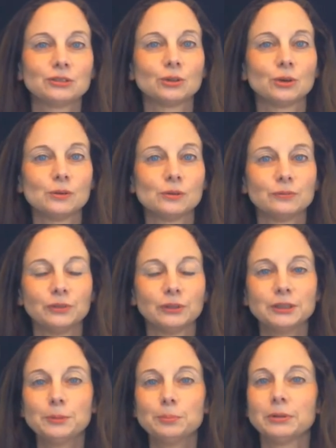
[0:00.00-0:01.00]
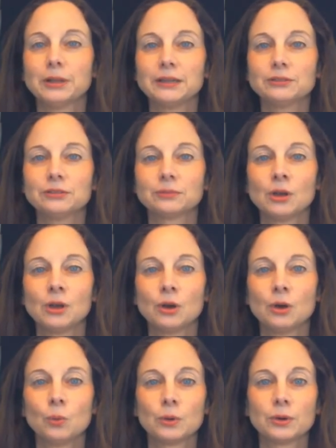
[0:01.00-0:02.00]
So fill in the blanks
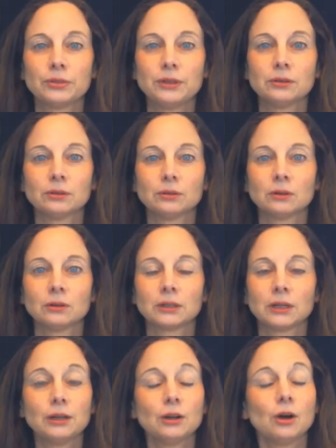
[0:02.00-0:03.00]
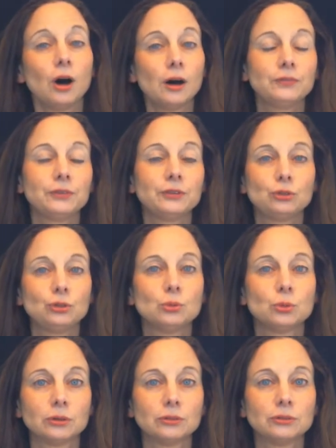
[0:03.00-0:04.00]
with either cut off as two
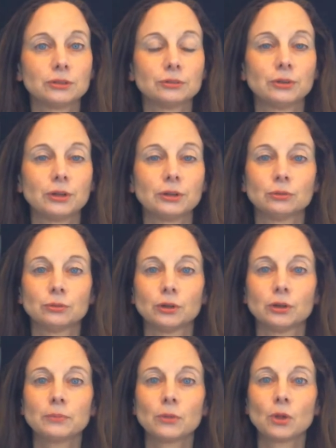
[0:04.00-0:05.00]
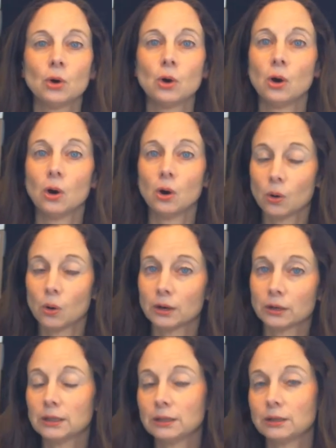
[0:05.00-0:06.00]
words as a phrasal verb
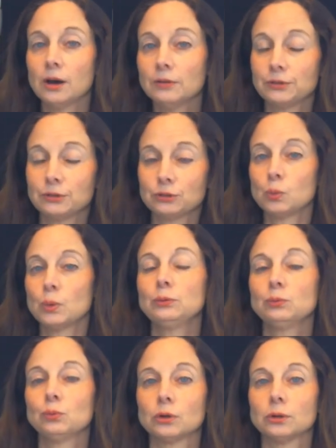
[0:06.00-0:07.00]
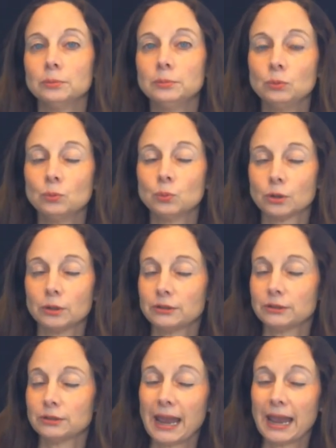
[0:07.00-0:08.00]
or cut off is one word, word
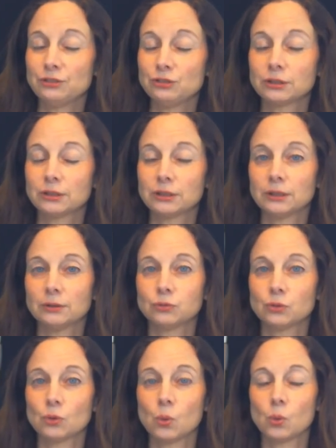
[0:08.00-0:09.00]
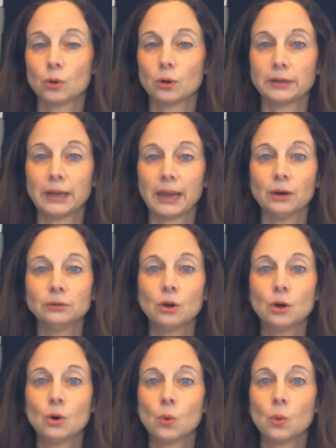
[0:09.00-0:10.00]
is an adjective or noun,
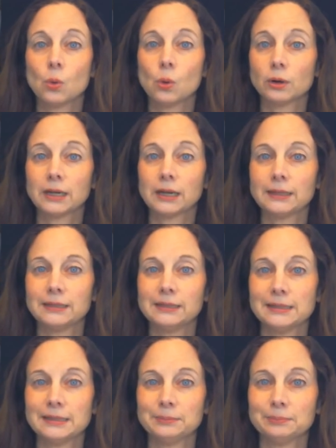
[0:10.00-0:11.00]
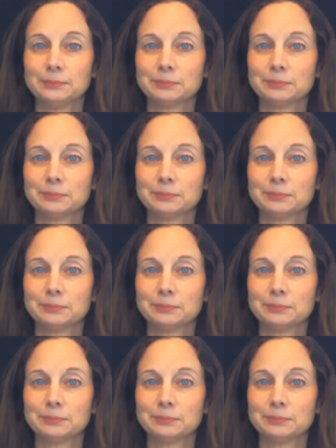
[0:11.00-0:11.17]
or cut in.